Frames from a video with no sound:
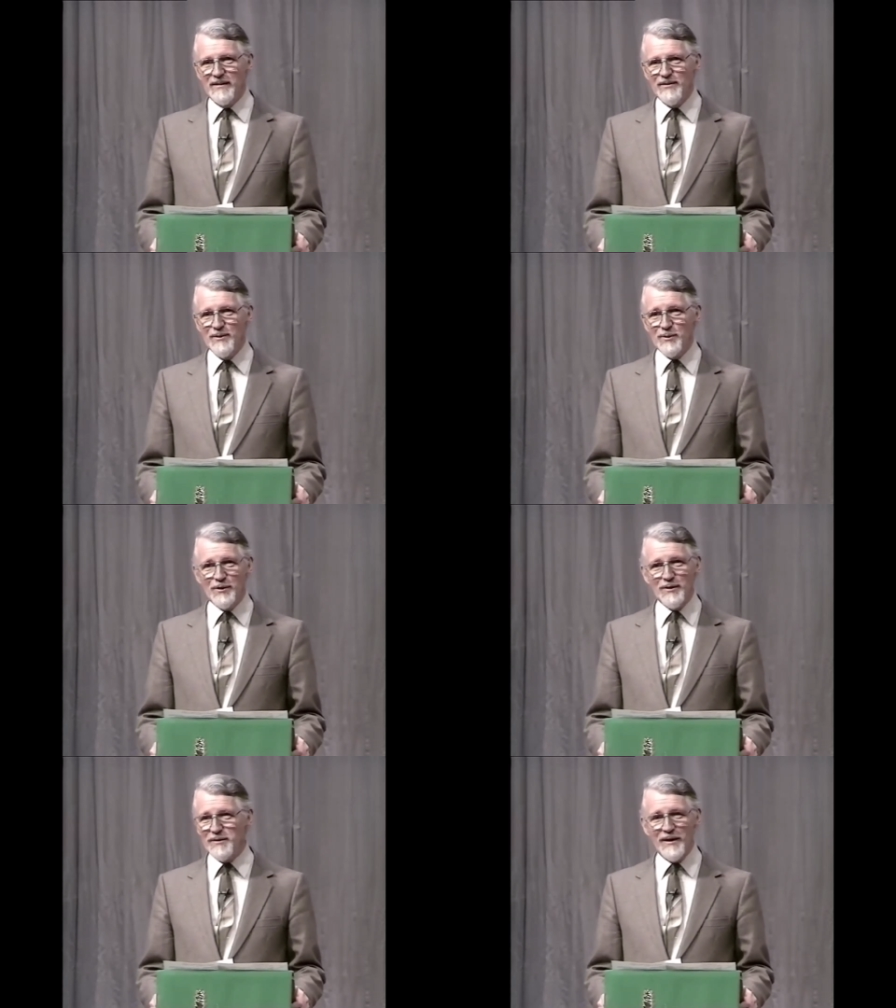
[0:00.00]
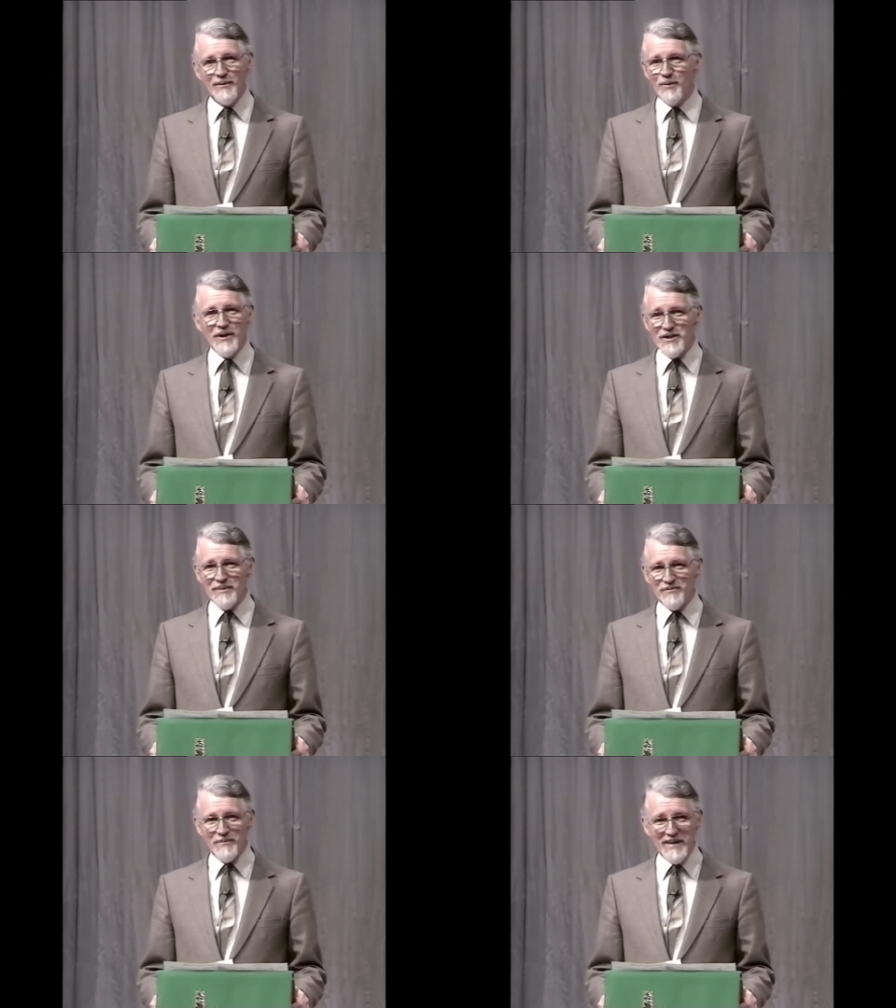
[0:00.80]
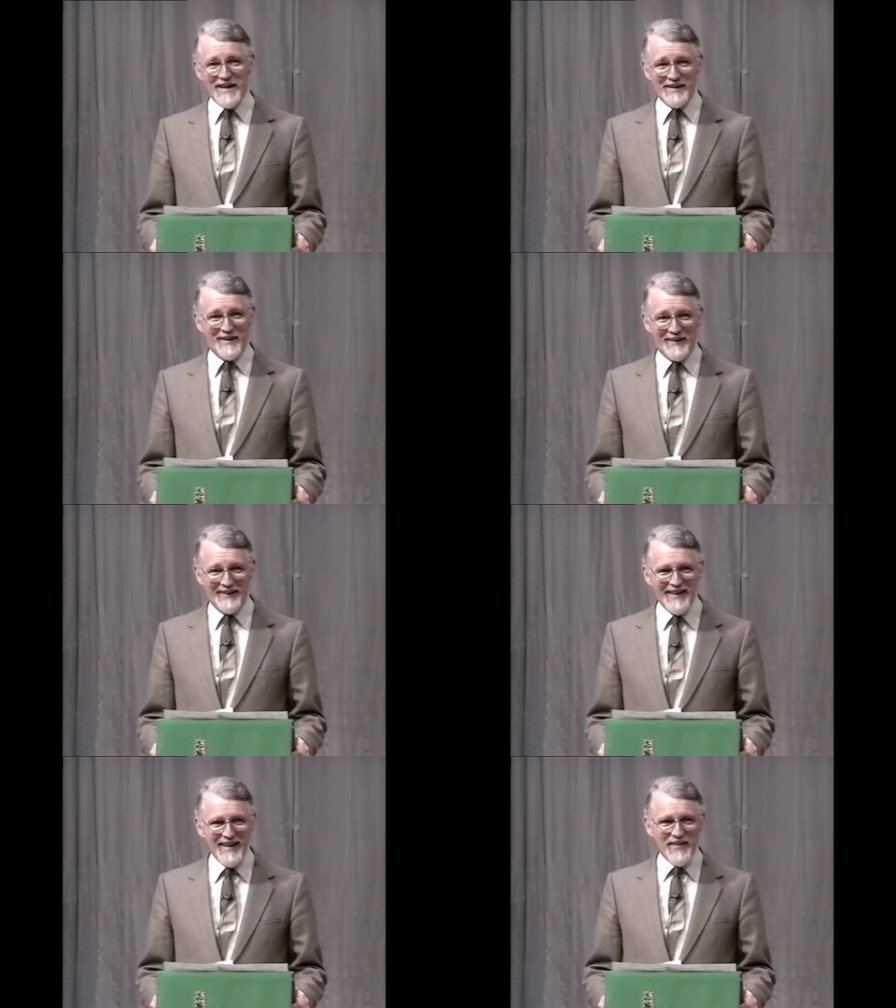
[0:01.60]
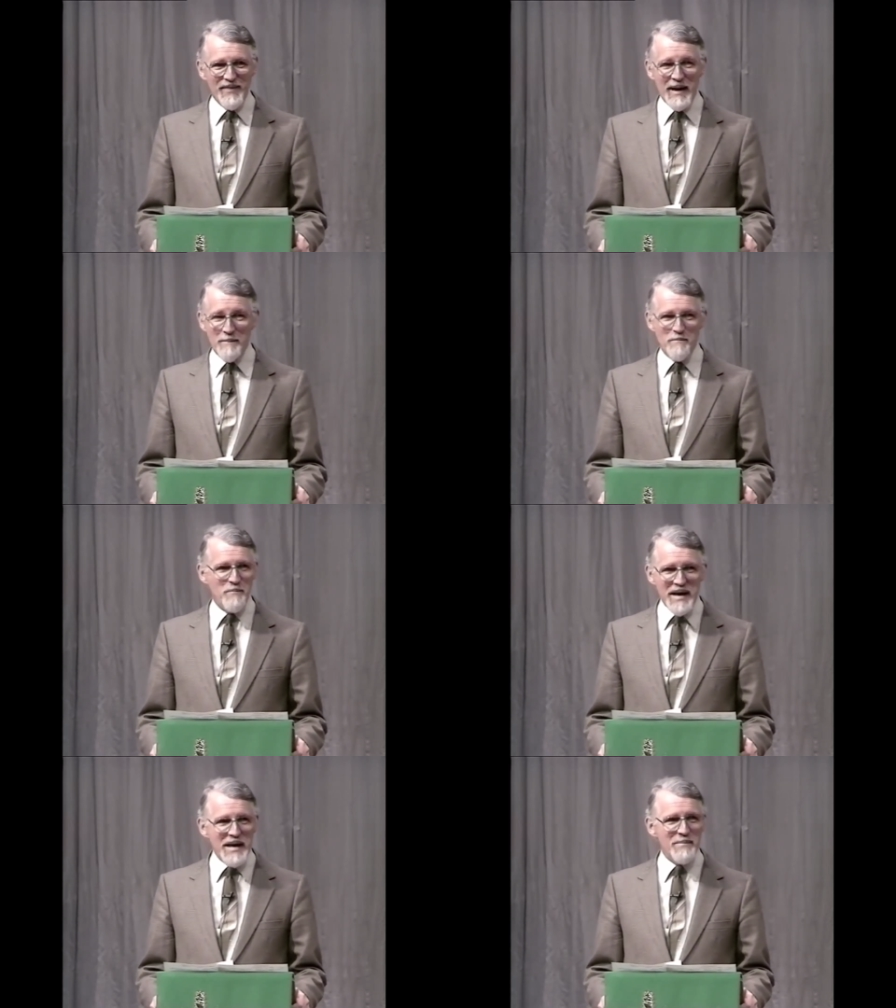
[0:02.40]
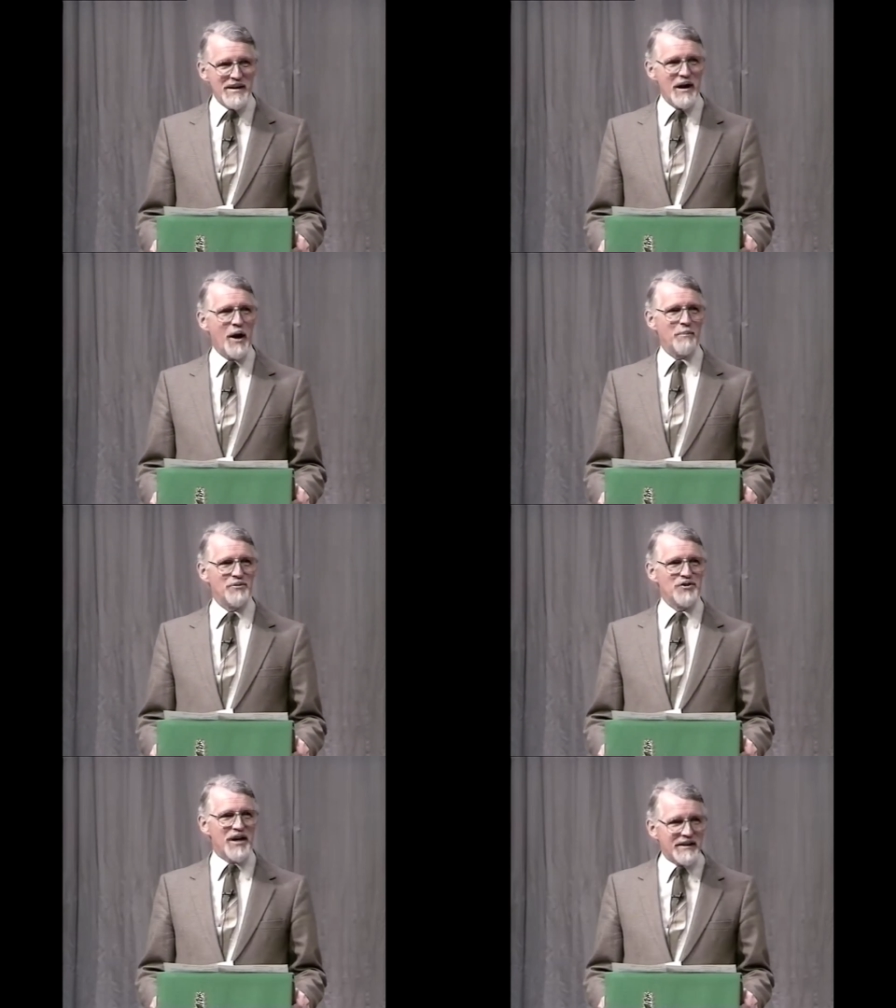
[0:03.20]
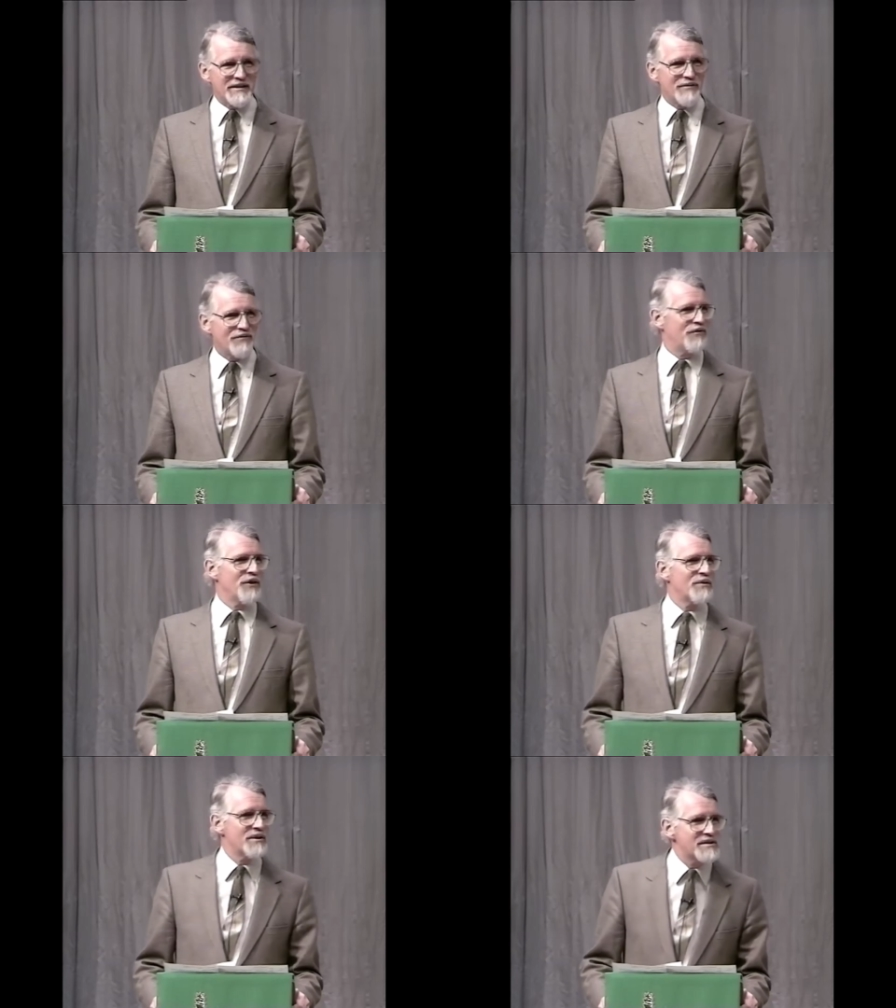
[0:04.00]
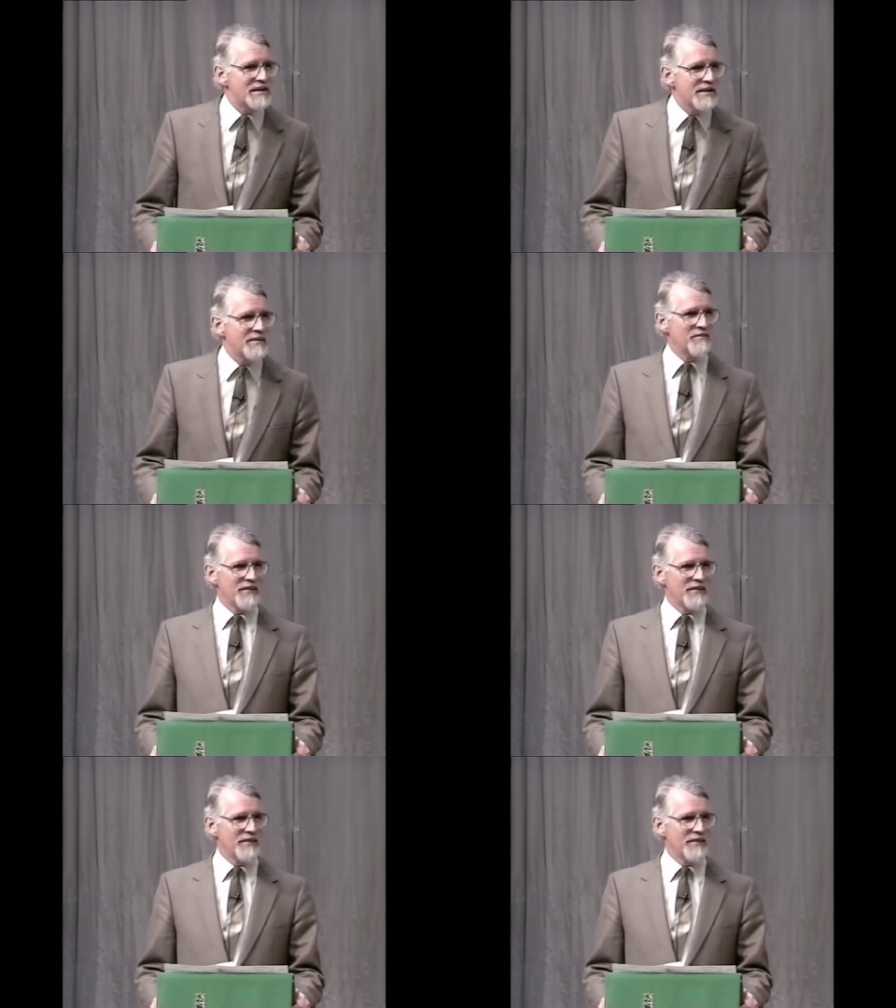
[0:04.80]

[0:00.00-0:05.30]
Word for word: You could not worship from then on. That baby objected furiously